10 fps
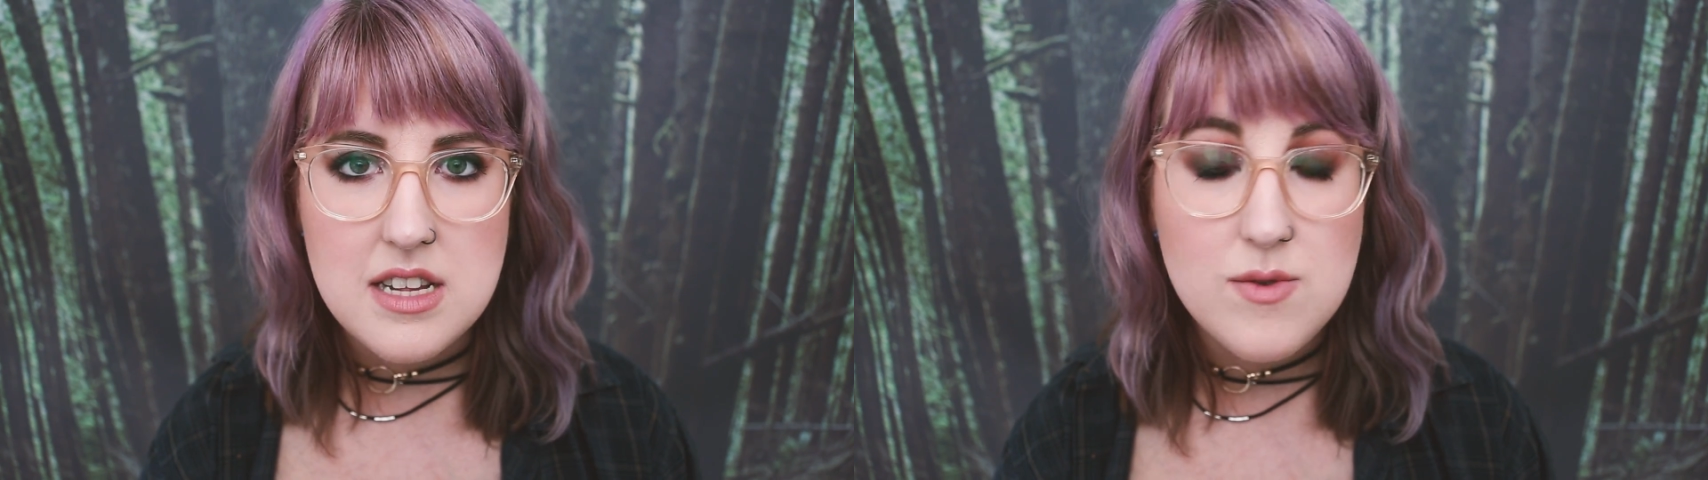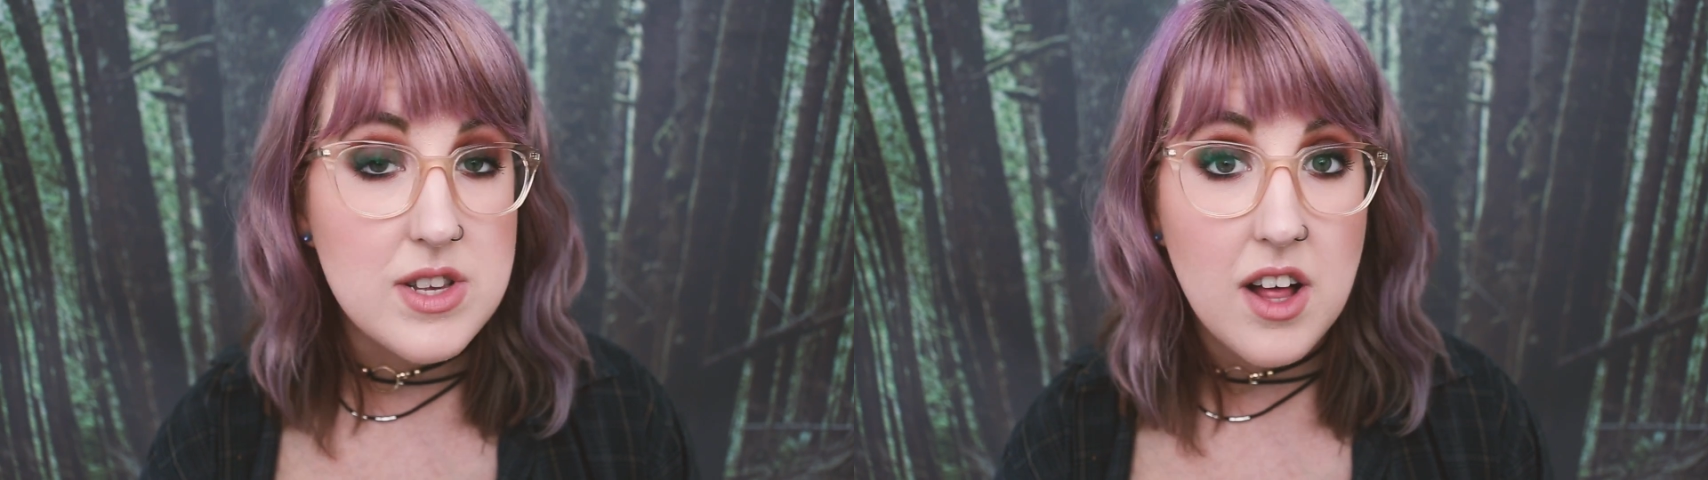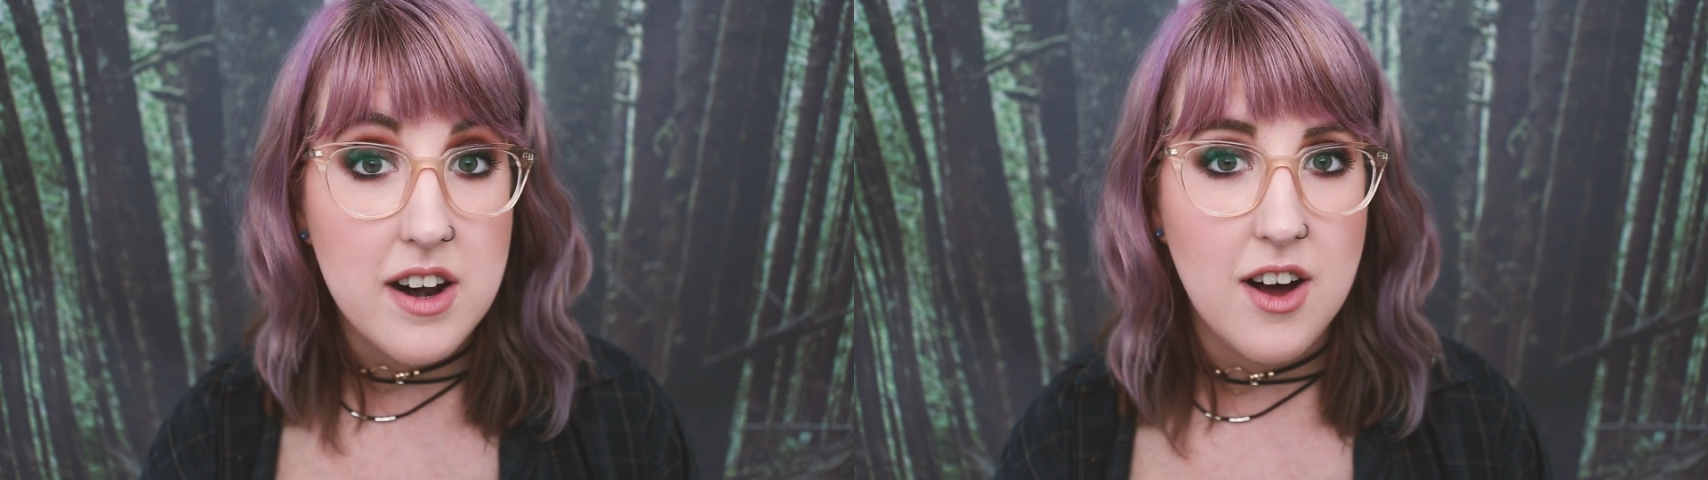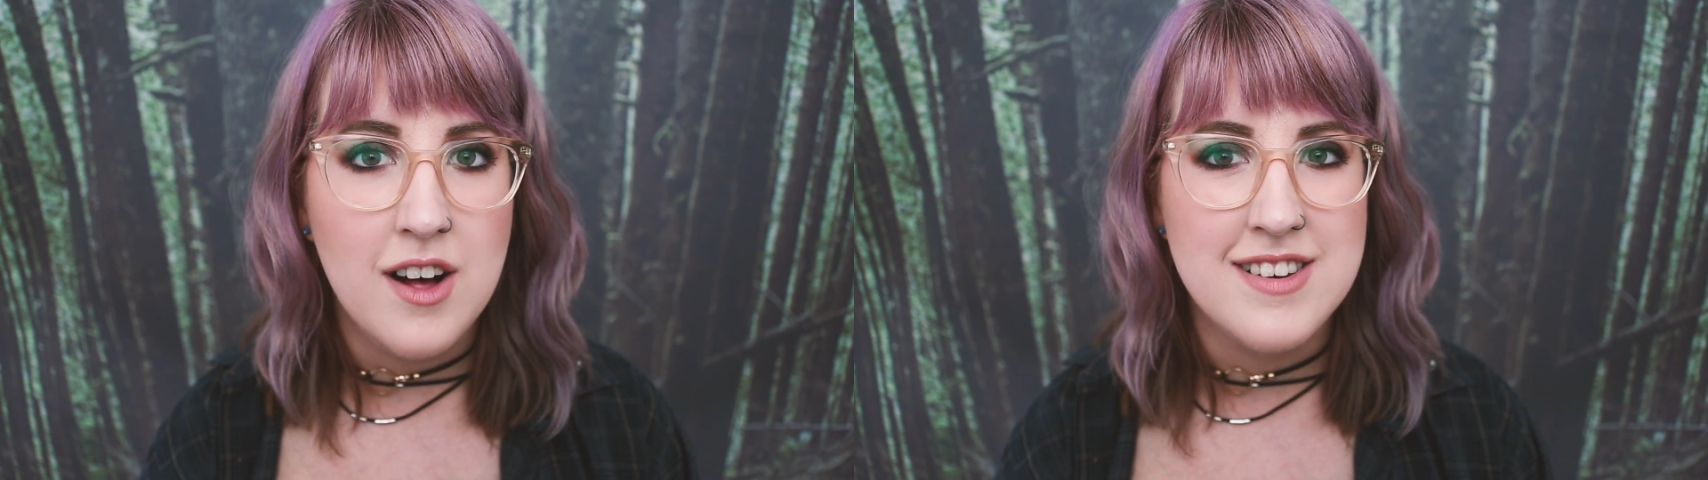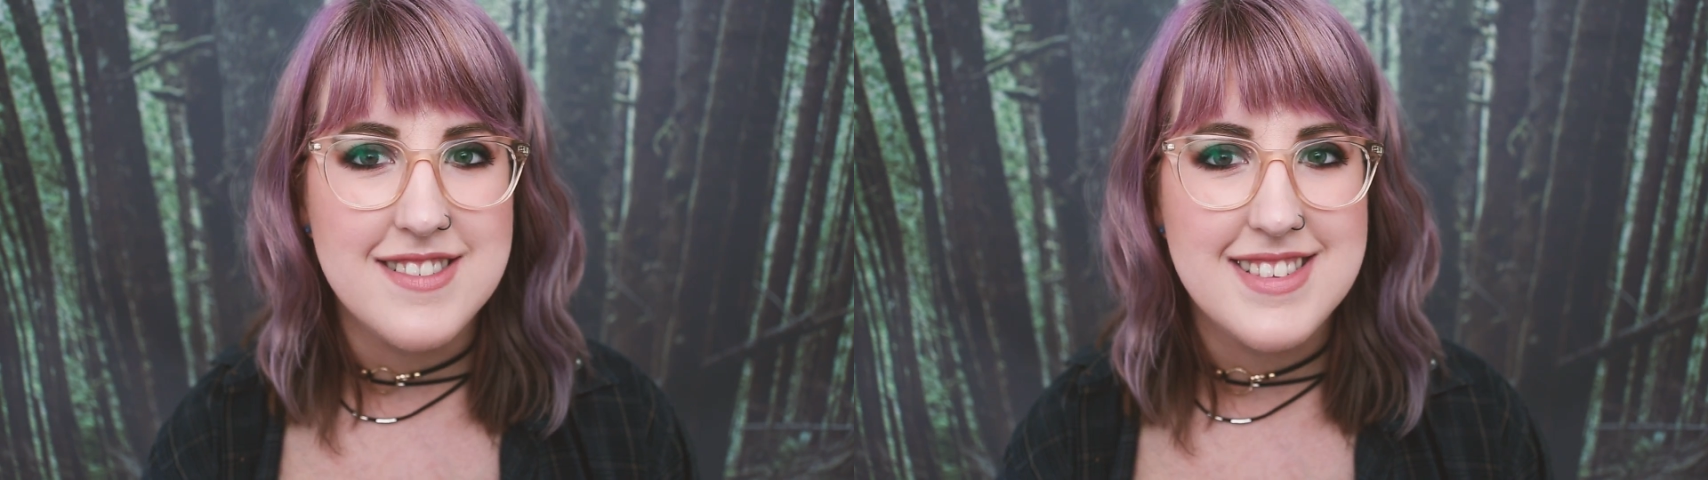It was a lot of
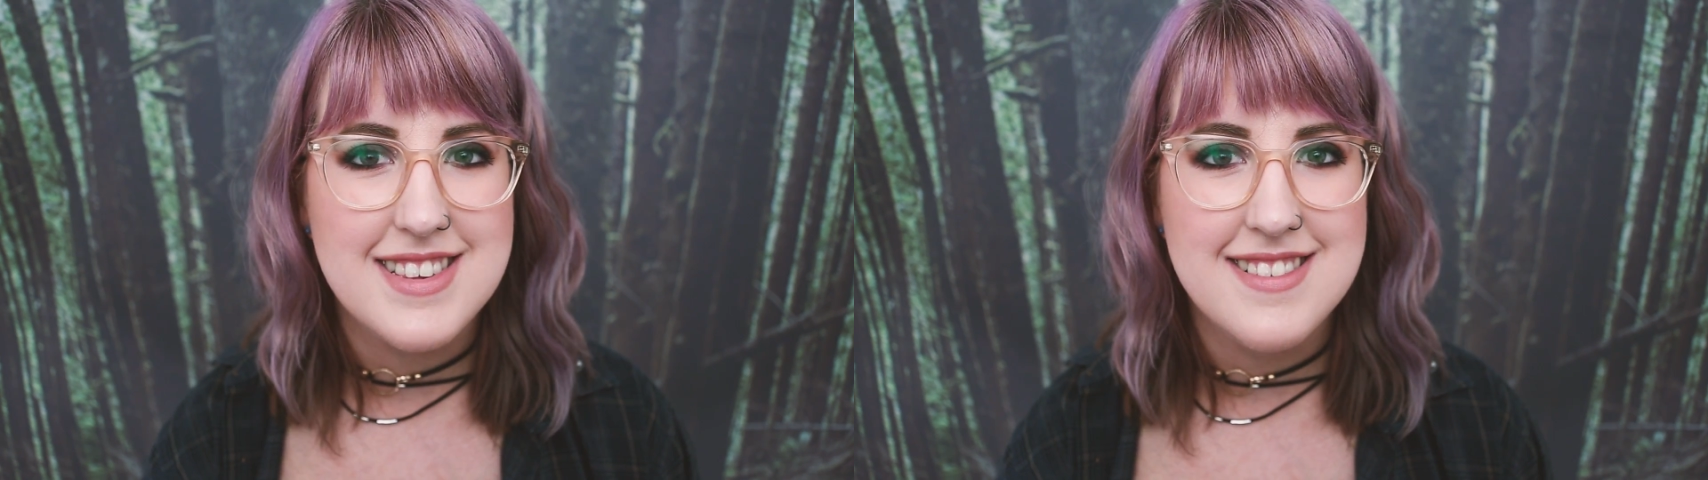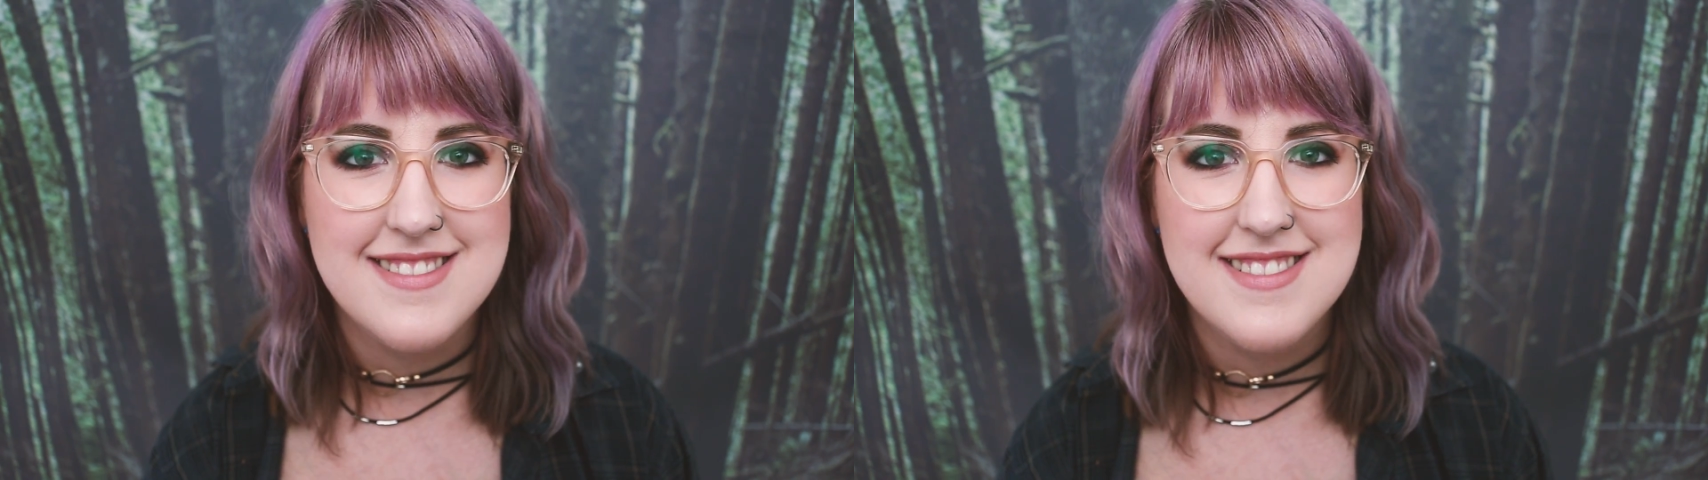colors.